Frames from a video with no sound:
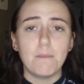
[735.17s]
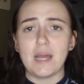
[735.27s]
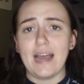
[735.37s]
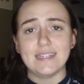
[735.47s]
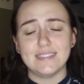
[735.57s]

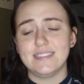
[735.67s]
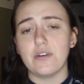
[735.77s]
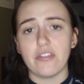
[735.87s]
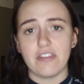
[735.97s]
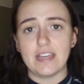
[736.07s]
But I
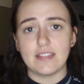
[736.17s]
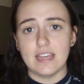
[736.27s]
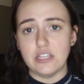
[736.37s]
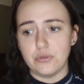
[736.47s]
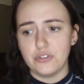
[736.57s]
still think
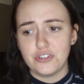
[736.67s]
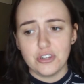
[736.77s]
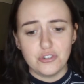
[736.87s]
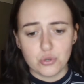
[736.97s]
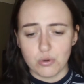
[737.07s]
that you
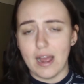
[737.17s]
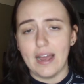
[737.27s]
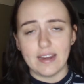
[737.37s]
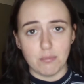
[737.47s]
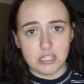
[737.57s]
should
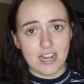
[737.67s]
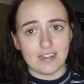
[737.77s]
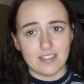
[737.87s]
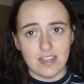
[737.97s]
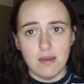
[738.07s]
try to
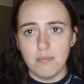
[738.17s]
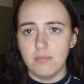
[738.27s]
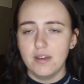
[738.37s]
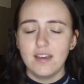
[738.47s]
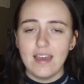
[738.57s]
protect
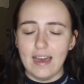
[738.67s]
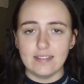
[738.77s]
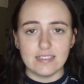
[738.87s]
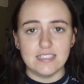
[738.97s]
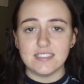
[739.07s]
them
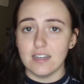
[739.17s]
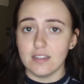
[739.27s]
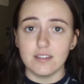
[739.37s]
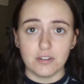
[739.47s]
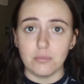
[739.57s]
at least
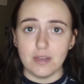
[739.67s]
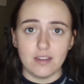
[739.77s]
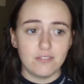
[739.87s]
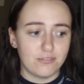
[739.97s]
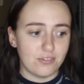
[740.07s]
a little
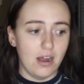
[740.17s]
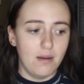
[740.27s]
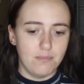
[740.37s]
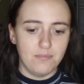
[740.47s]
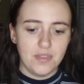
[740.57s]
bit
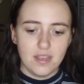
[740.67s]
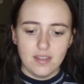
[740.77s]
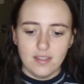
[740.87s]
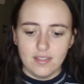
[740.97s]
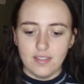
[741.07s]
from
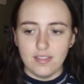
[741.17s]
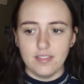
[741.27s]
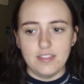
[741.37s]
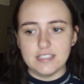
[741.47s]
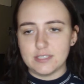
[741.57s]

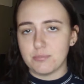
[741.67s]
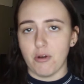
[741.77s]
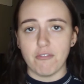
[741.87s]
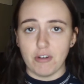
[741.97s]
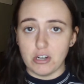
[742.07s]
this
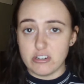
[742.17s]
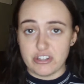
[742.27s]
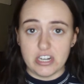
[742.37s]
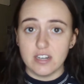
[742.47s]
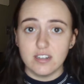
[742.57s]

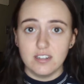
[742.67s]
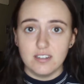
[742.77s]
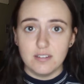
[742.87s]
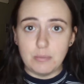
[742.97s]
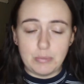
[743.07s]
perversion,
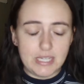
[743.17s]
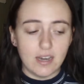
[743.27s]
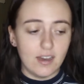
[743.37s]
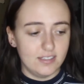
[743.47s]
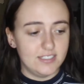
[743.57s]

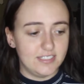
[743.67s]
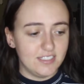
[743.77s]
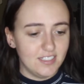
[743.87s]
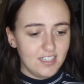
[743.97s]
because